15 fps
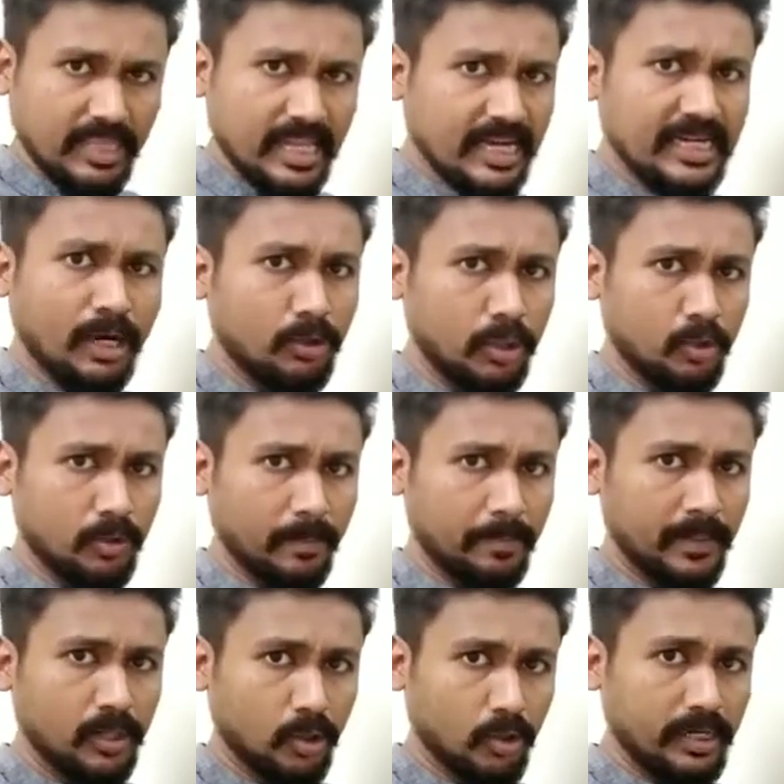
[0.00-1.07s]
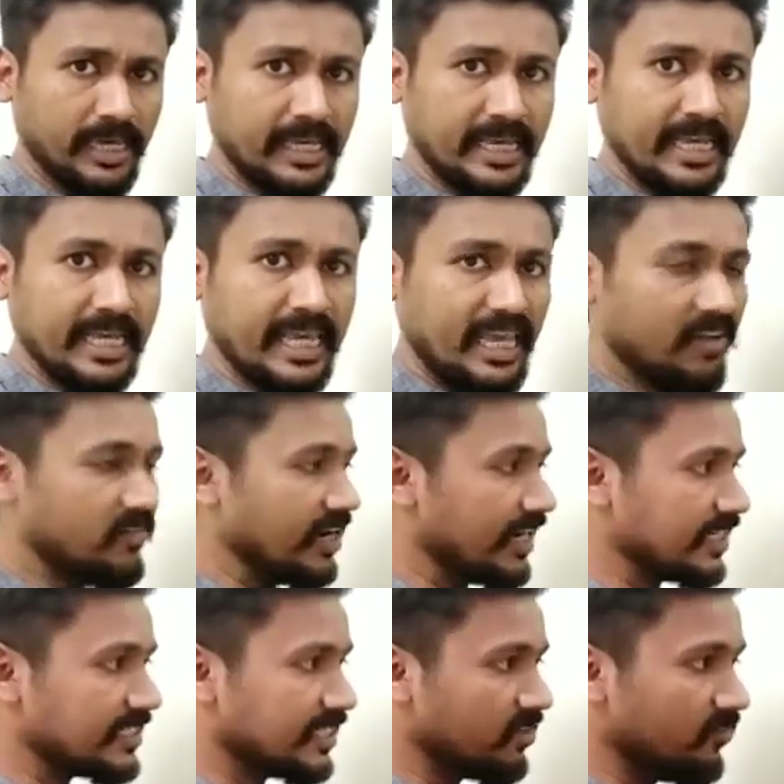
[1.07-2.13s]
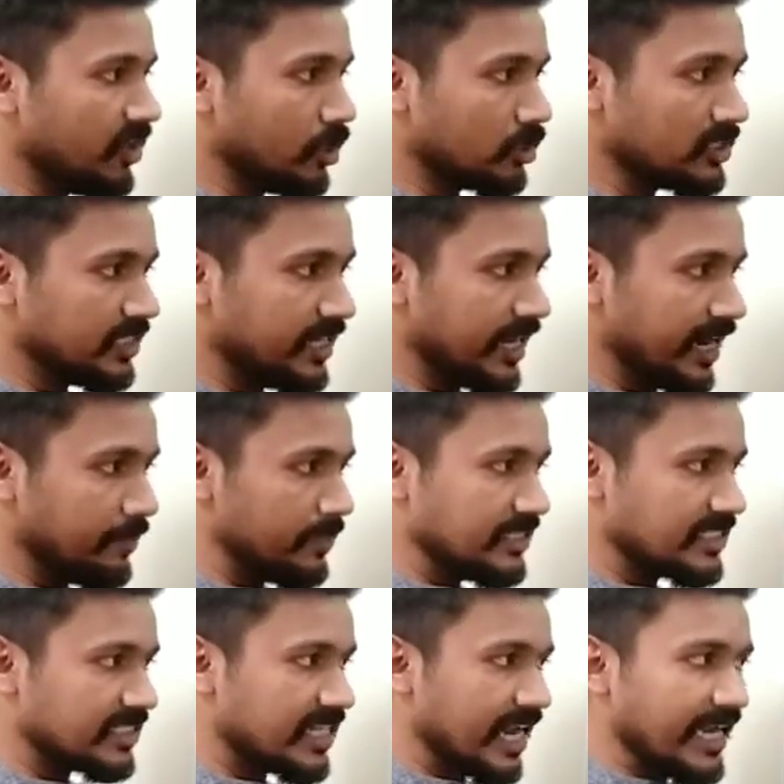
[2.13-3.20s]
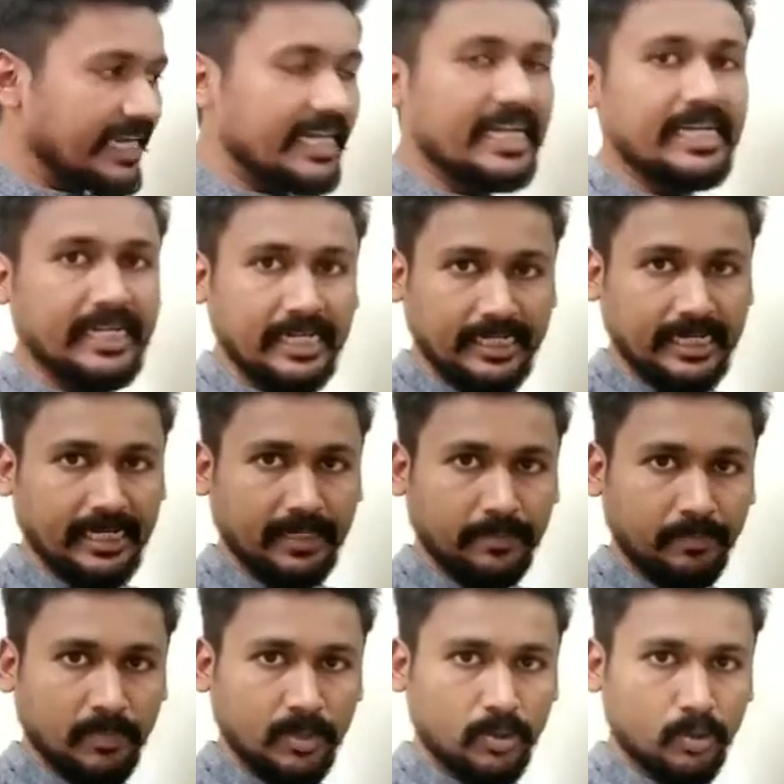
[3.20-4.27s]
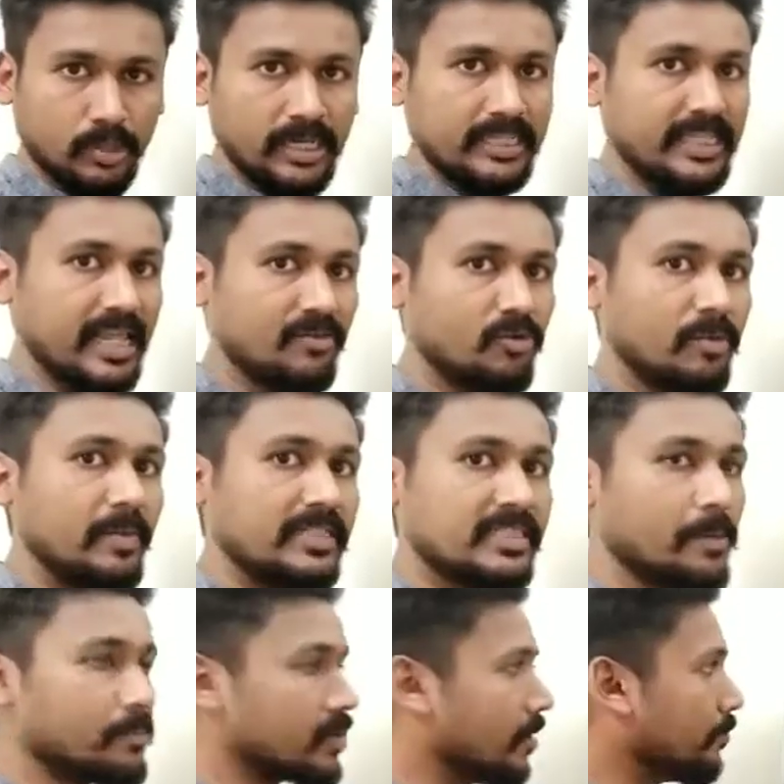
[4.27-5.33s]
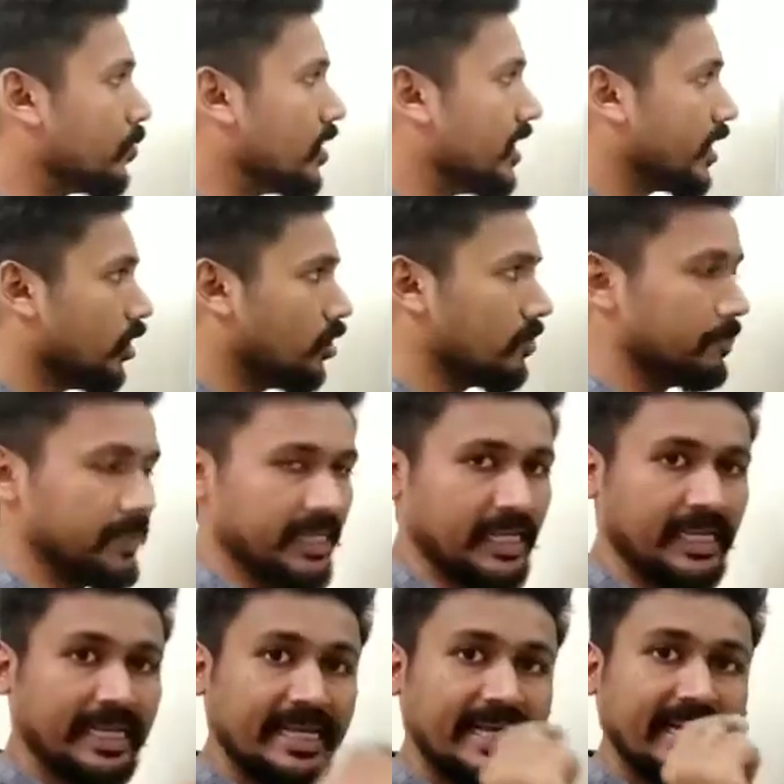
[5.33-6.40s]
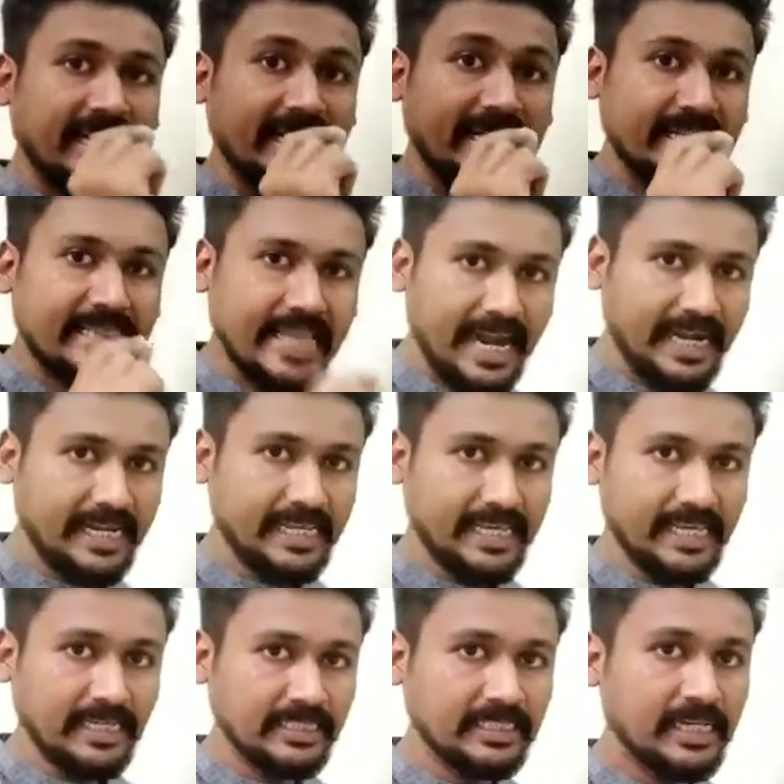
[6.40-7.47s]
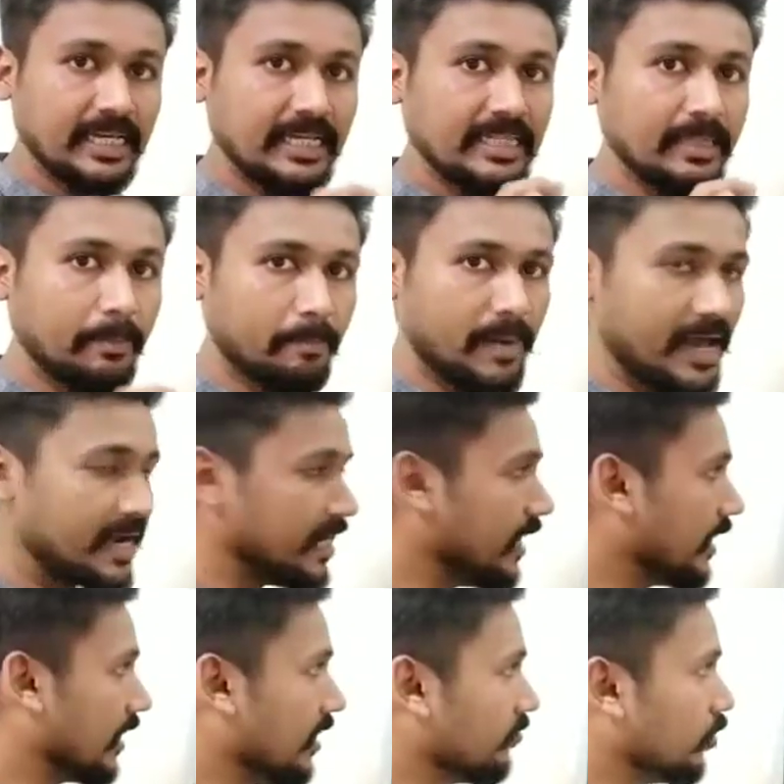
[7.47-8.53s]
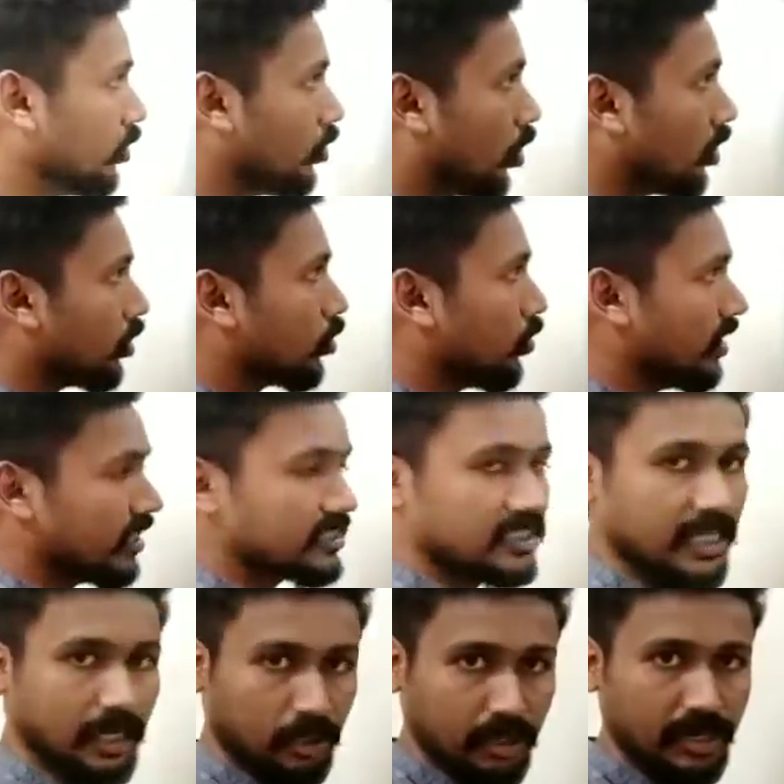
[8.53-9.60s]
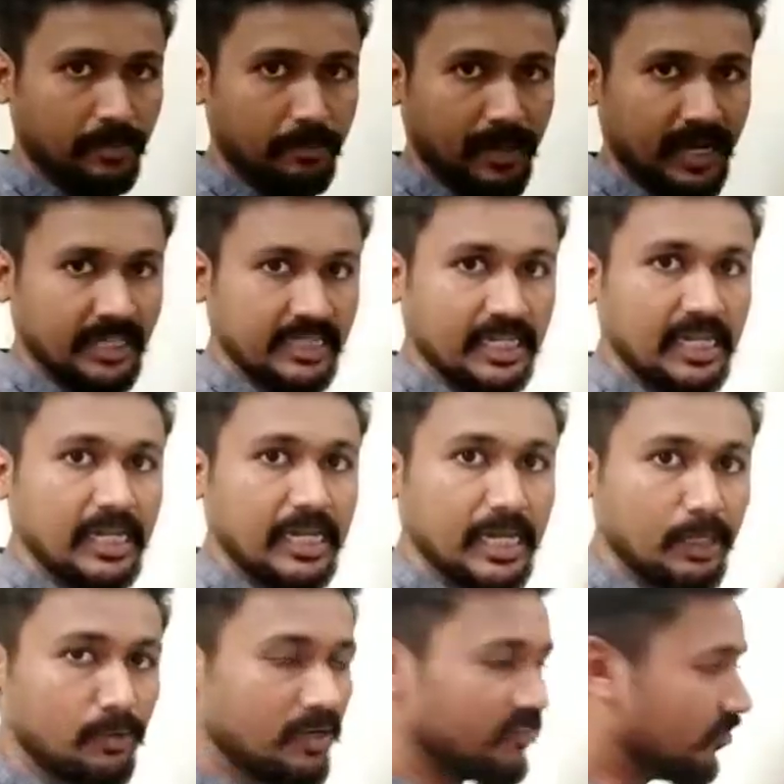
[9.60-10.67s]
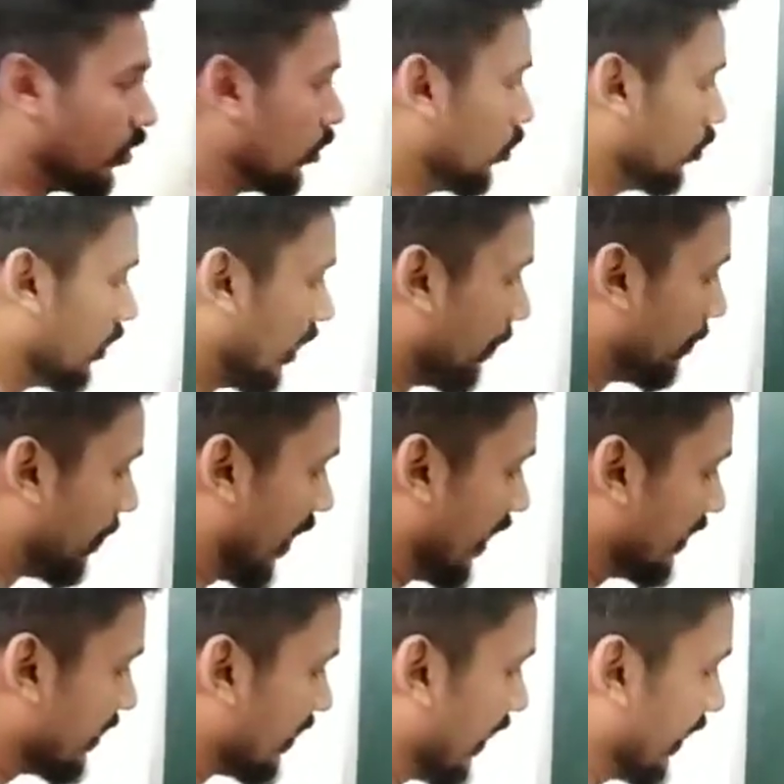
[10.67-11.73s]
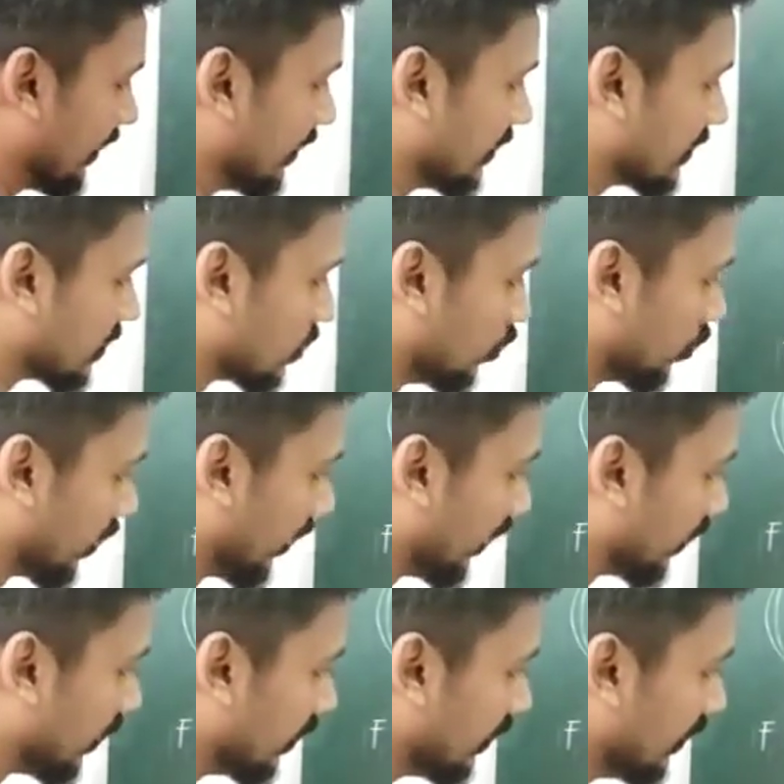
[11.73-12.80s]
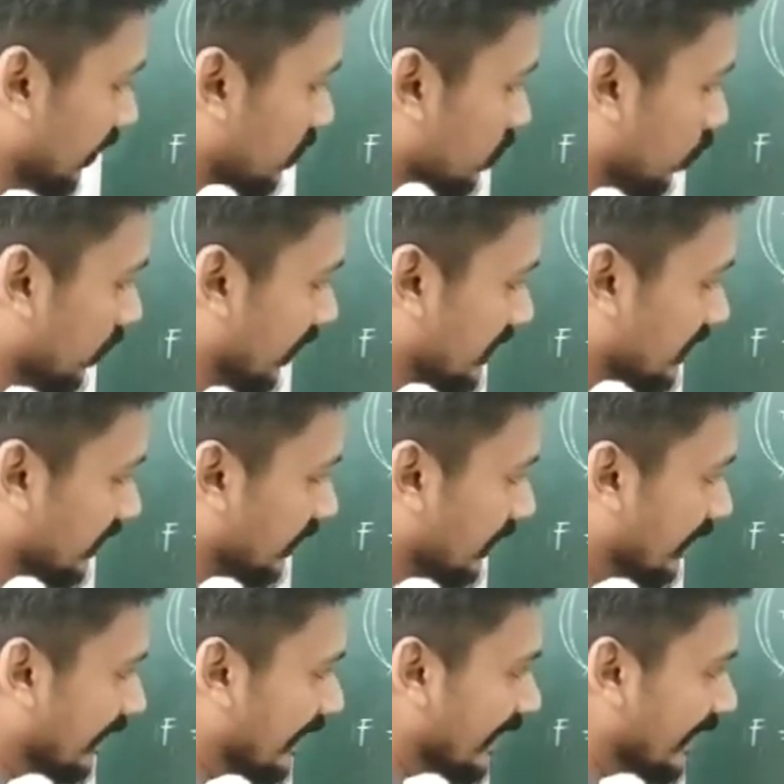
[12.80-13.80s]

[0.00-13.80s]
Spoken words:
down to up. Okay, if let us say the velocity had been slightly tilted, okay, there would be some component along B. In that case, the particle would not go in a circular path, it will follow a path like this. Okay, it is called as a